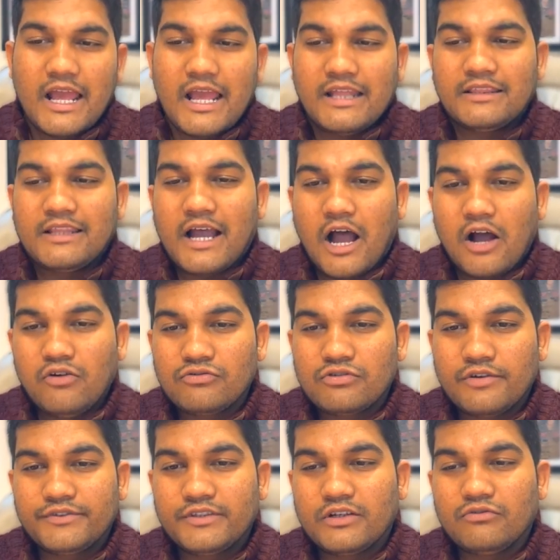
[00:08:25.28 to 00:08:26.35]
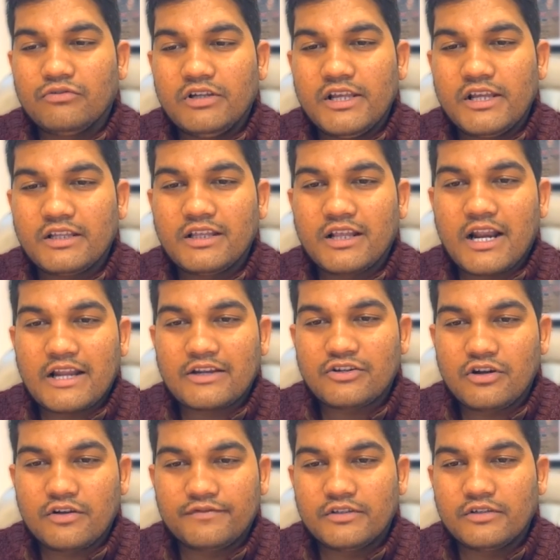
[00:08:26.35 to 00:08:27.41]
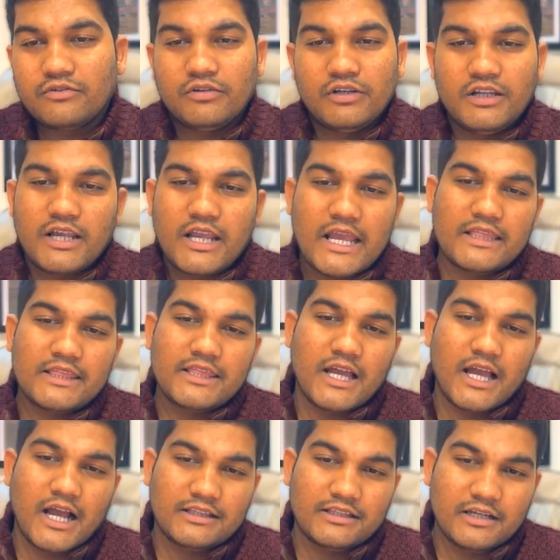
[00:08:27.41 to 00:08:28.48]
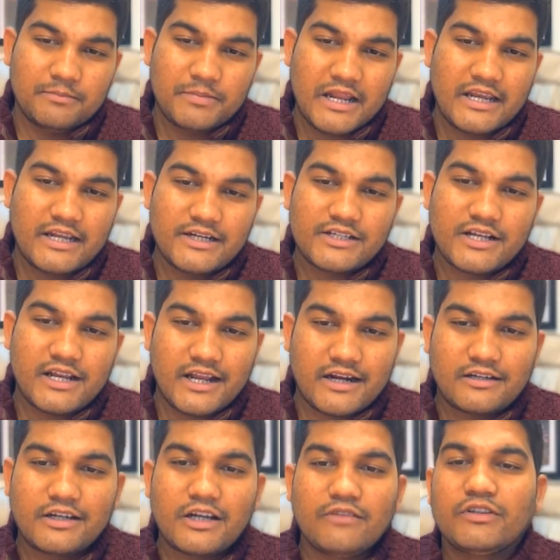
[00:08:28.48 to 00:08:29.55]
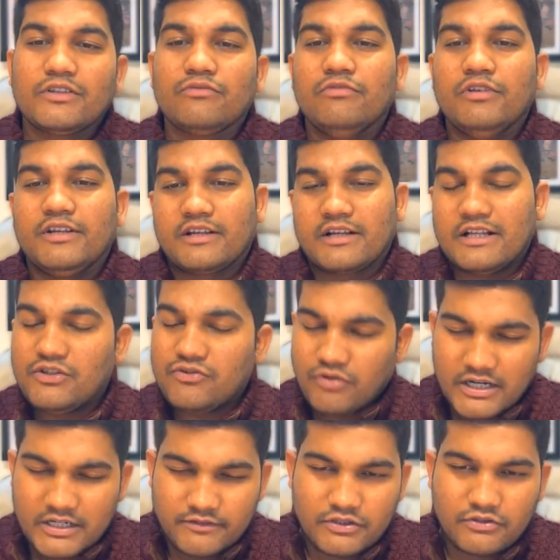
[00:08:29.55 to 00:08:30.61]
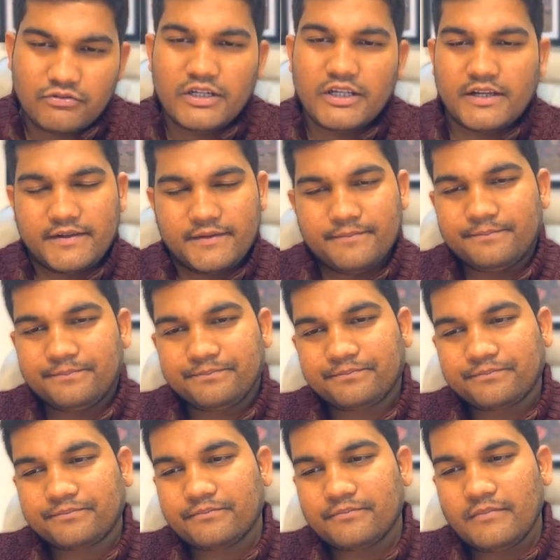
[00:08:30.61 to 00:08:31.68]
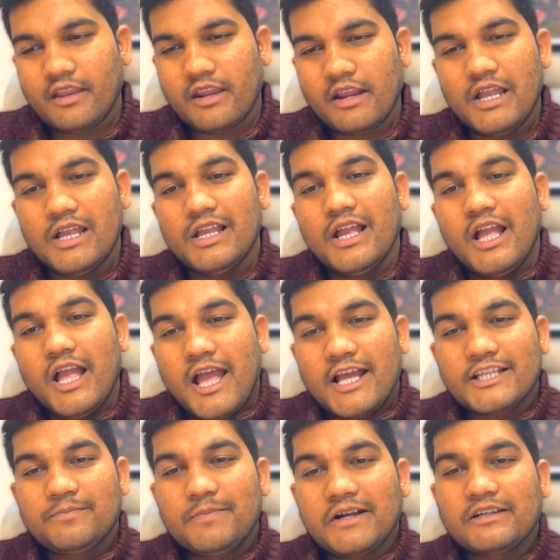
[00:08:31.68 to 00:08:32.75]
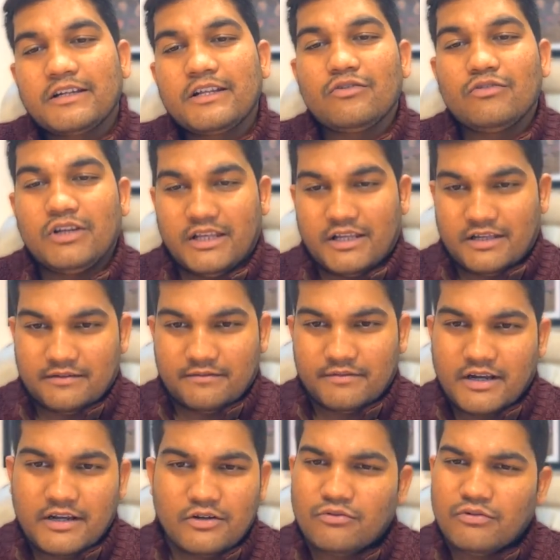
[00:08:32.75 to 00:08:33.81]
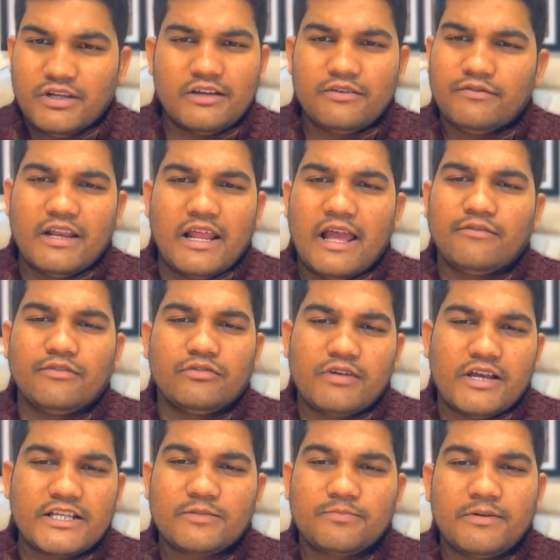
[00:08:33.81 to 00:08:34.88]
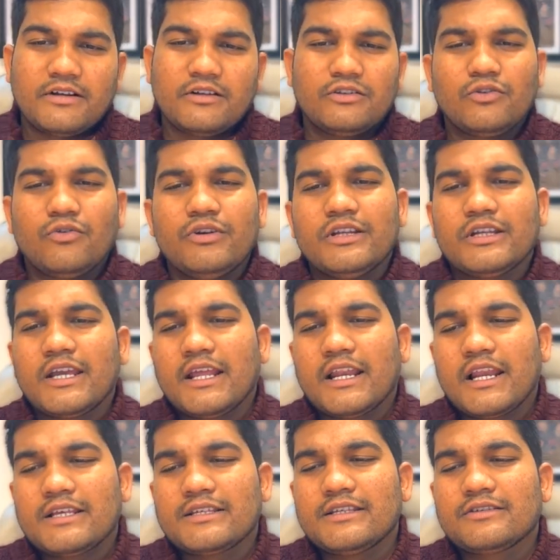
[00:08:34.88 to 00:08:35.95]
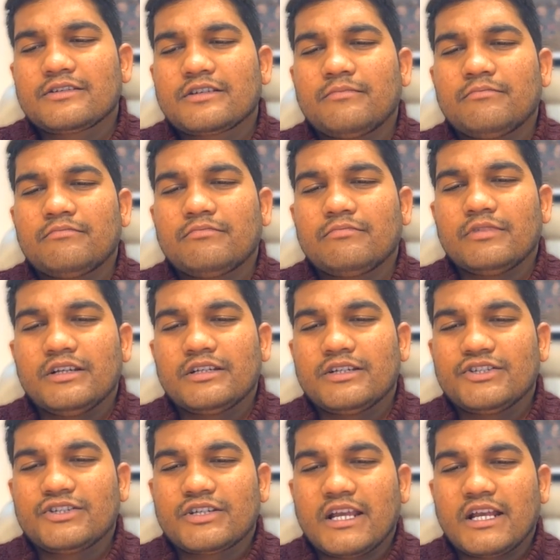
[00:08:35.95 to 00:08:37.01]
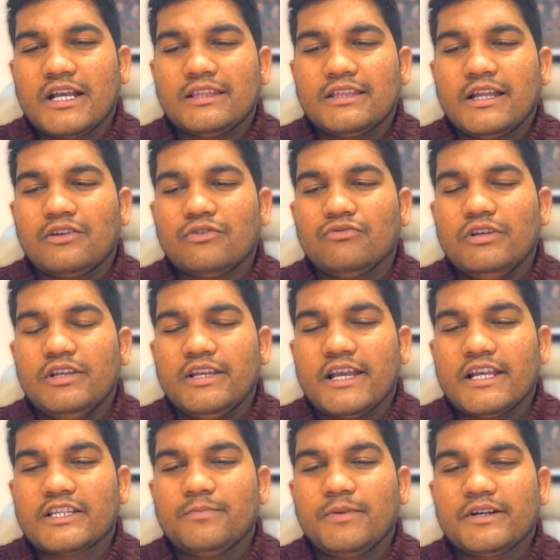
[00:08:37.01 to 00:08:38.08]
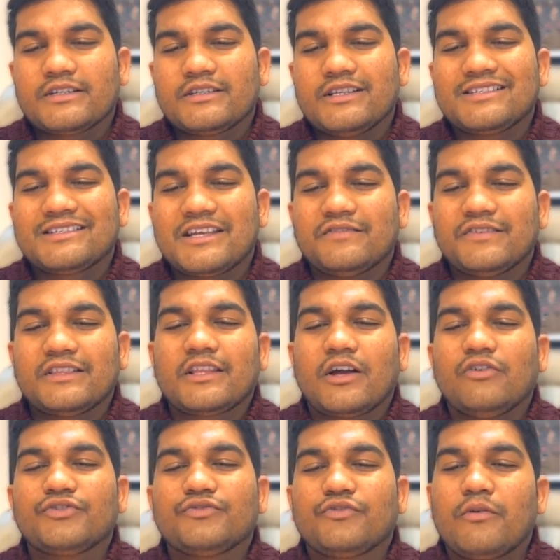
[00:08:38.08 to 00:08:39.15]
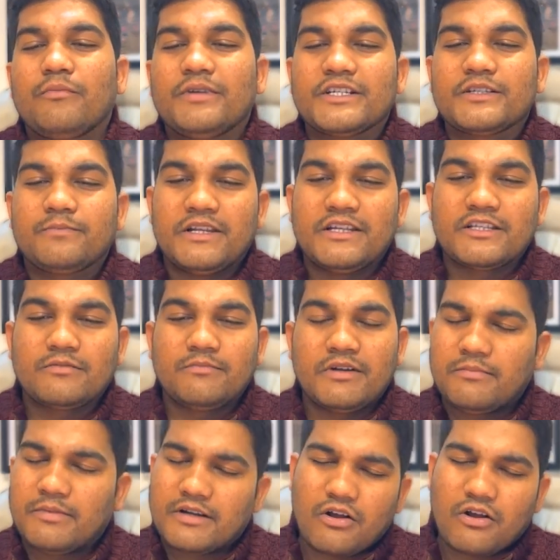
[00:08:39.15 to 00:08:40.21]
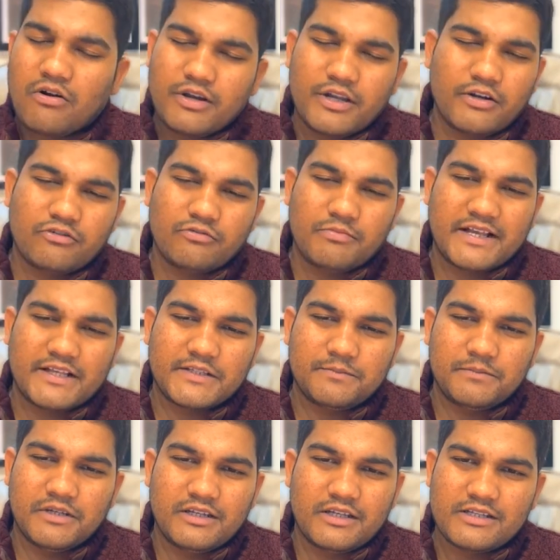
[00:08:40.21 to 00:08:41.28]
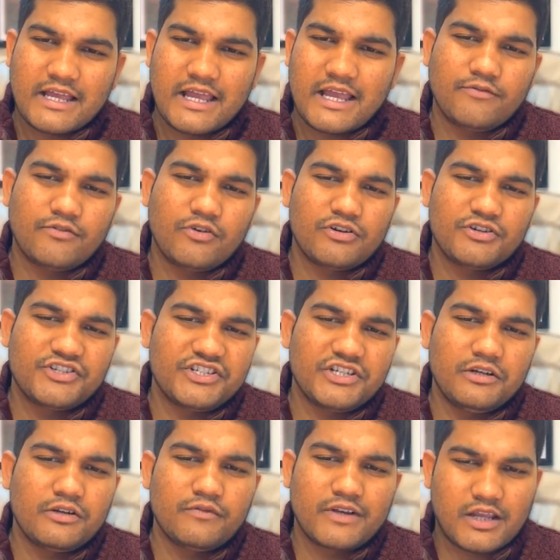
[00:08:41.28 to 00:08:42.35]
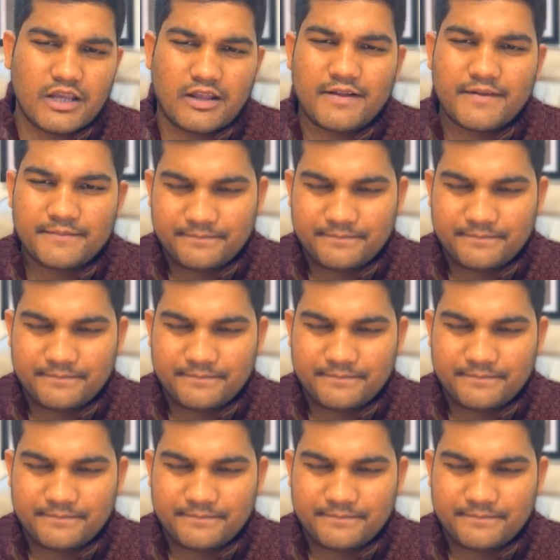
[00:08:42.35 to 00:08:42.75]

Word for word: And the house of the Gulika, the Rashi of the Gulika, and the other planets connected with Gulika, conjoined with Gulika, aspecting Gulika. Right? Gulika will have no aspect, though in Kerala system, it is taken that Gulika aspects the seventh house from its placement. But according to my experience, I have not seen it working.